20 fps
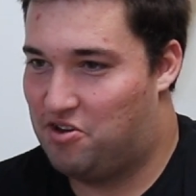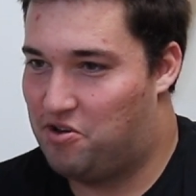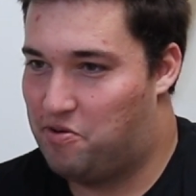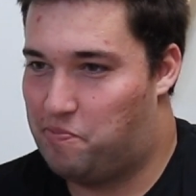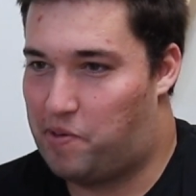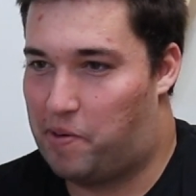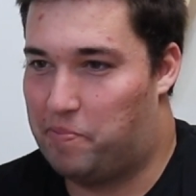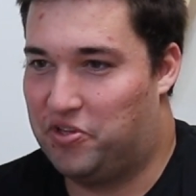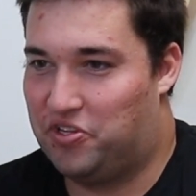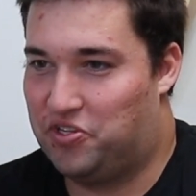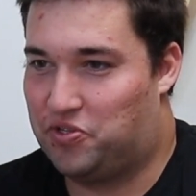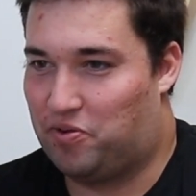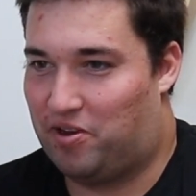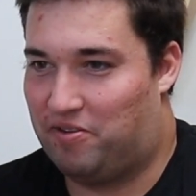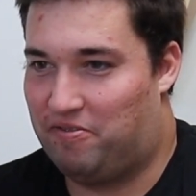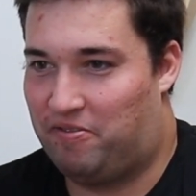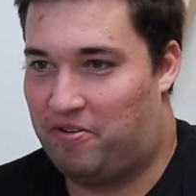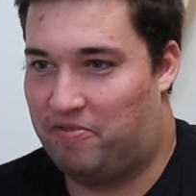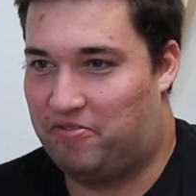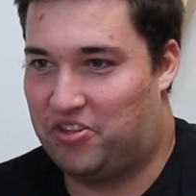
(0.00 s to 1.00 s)
Remember this
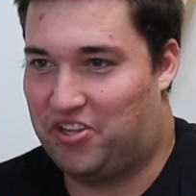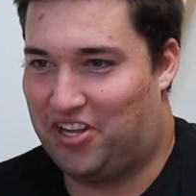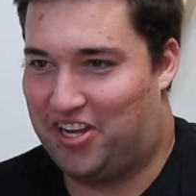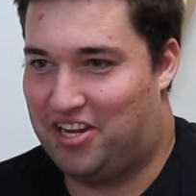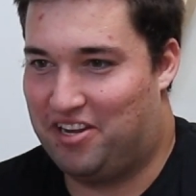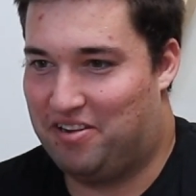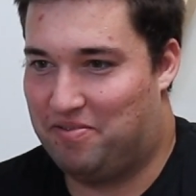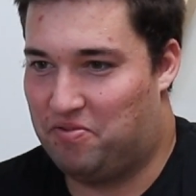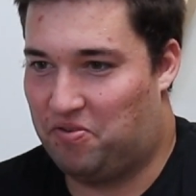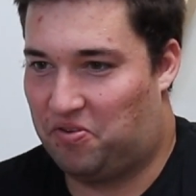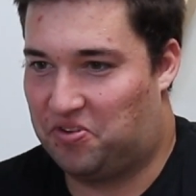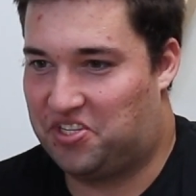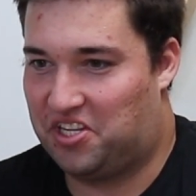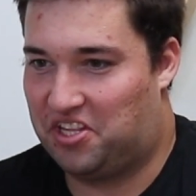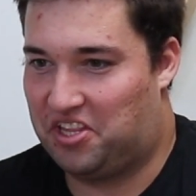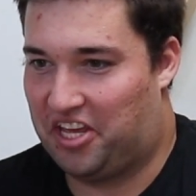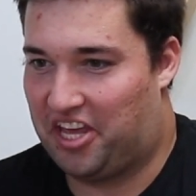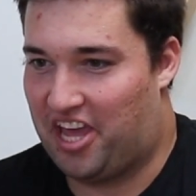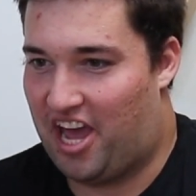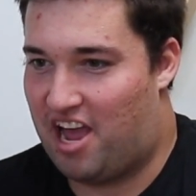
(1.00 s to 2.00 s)
one vividly. Was at
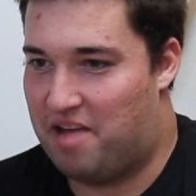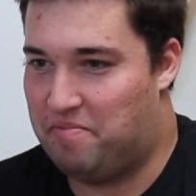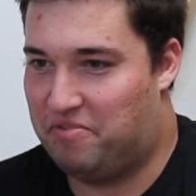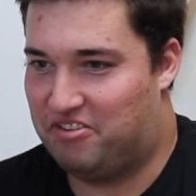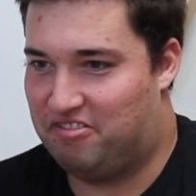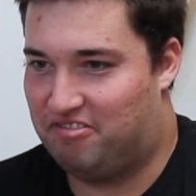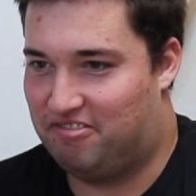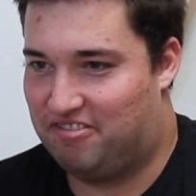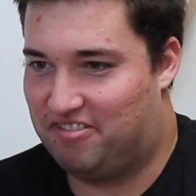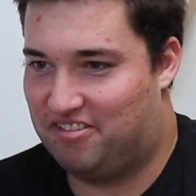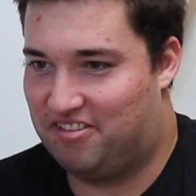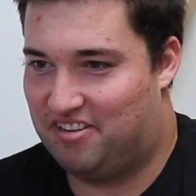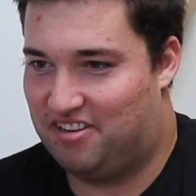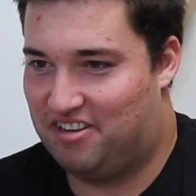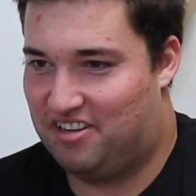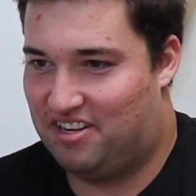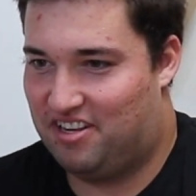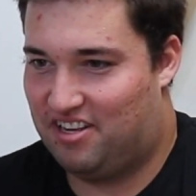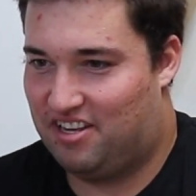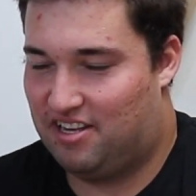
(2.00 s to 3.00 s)
the game and
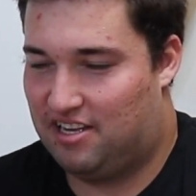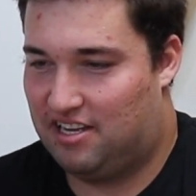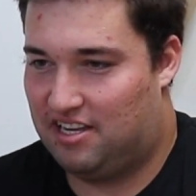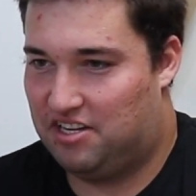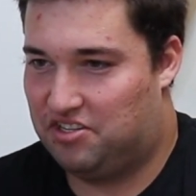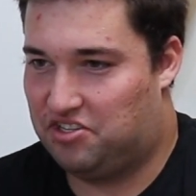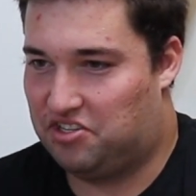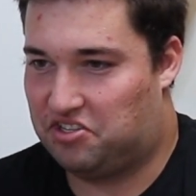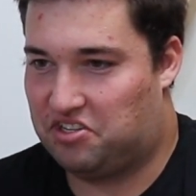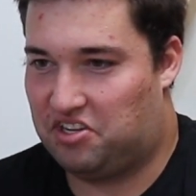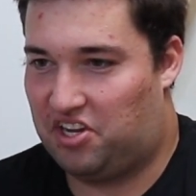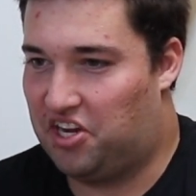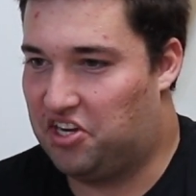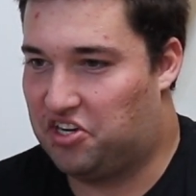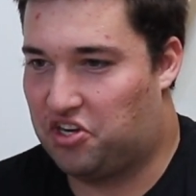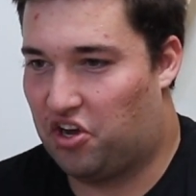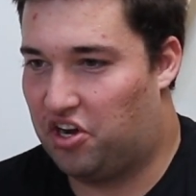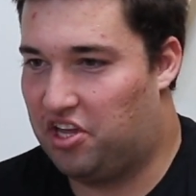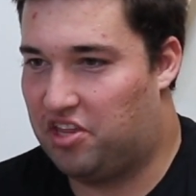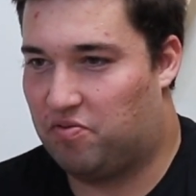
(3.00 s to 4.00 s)
just he
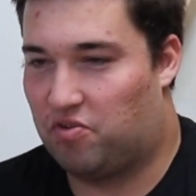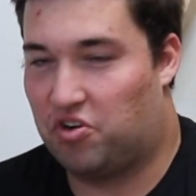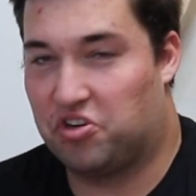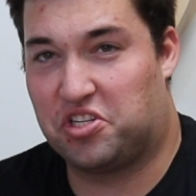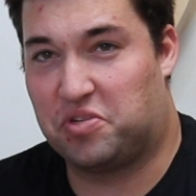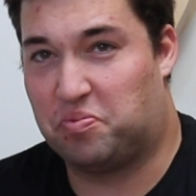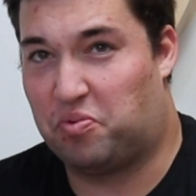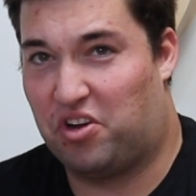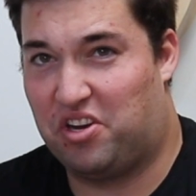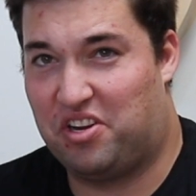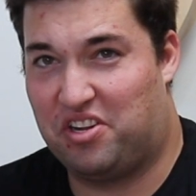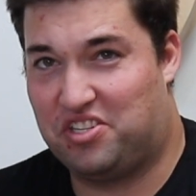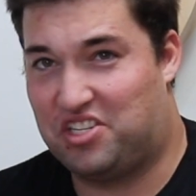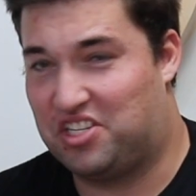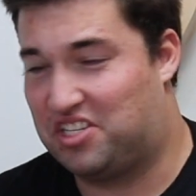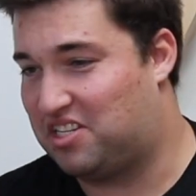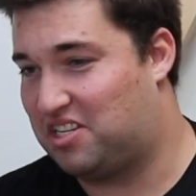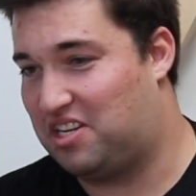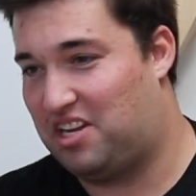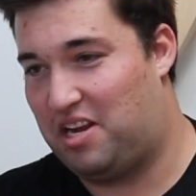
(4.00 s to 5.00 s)
got in the wrong spot
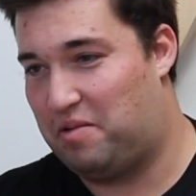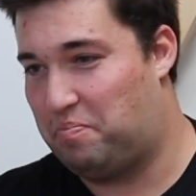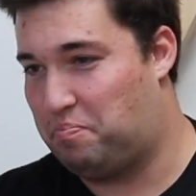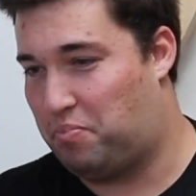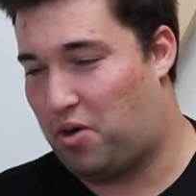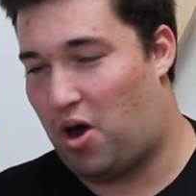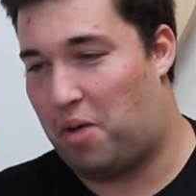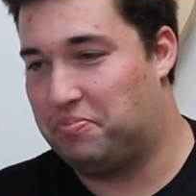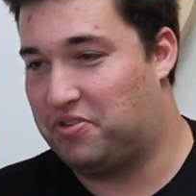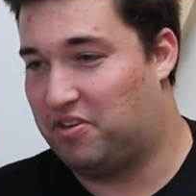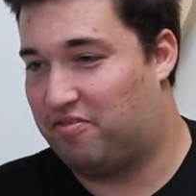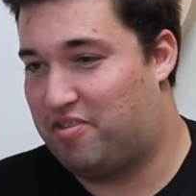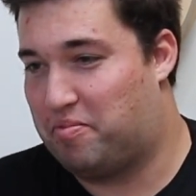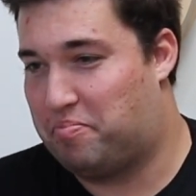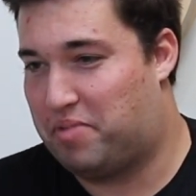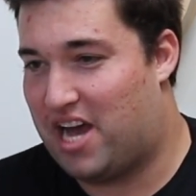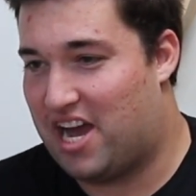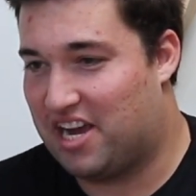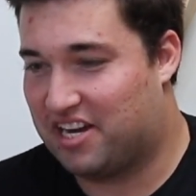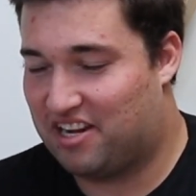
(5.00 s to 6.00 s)
and it popped off the
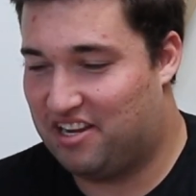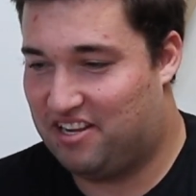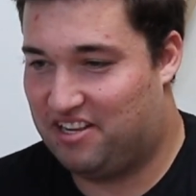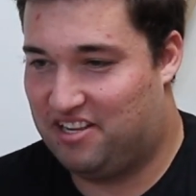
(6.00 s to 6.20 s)
back.